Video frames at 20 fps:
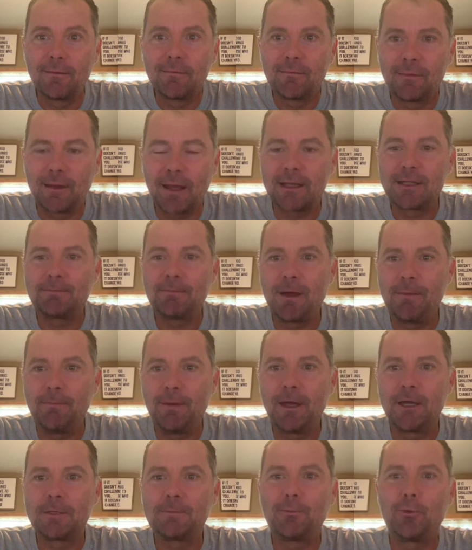That's my
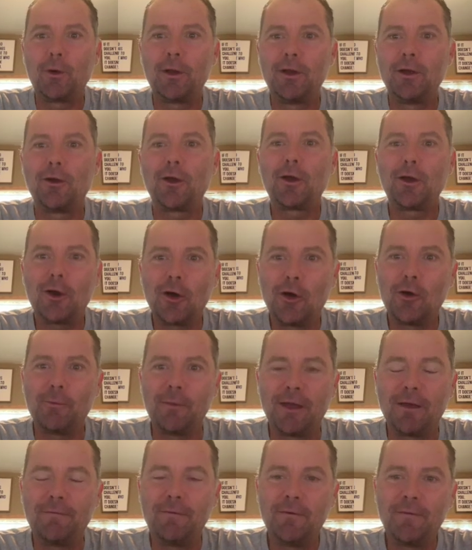biggest point here. Call
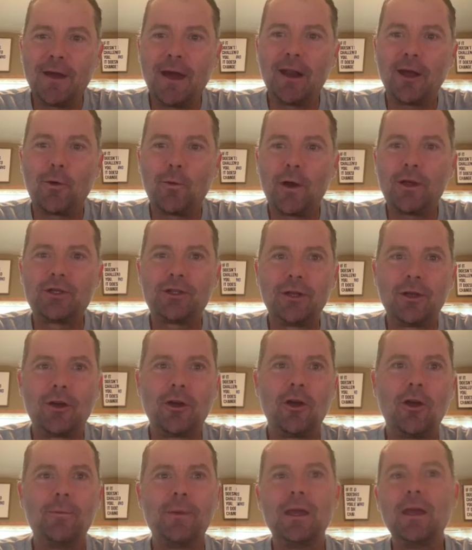me. If you've got a question,
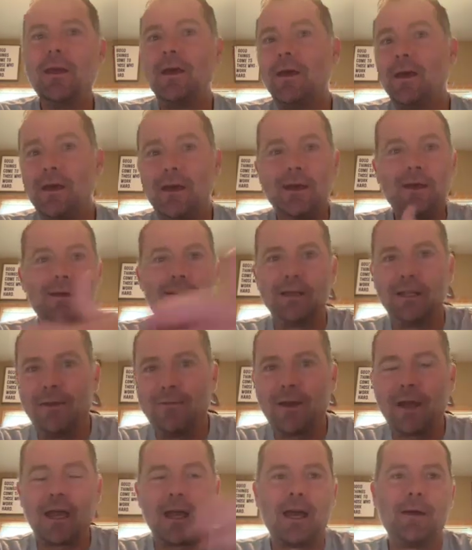call me. Leave
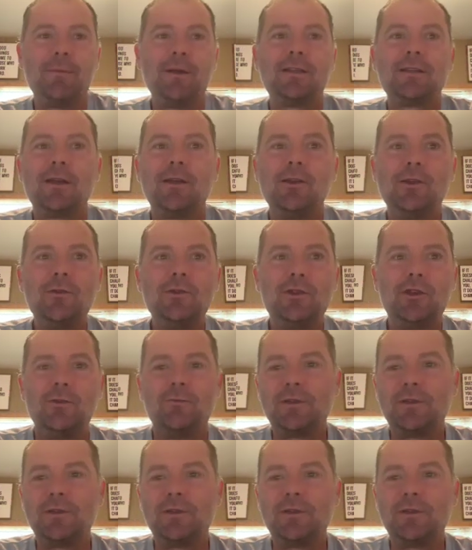a comment on YouTube.